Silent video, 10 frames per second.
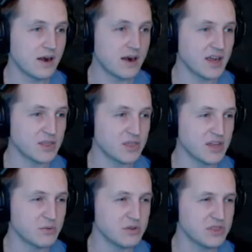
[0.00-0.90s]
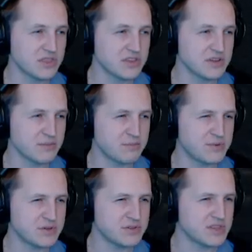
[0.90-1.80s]
I think with the
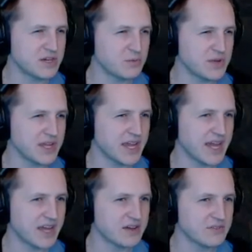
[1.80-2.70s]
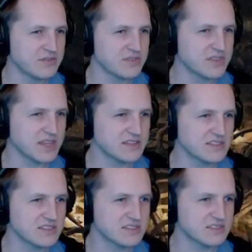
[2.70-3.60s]
build that we have,
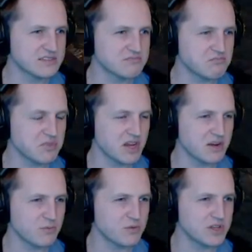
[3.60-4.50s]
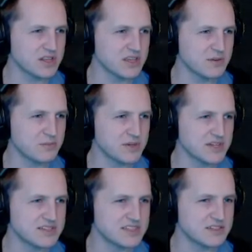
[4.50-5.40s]
that's not really a big
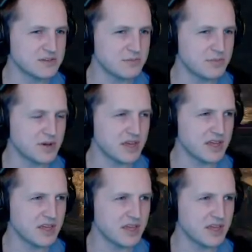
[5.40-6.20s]
deal, but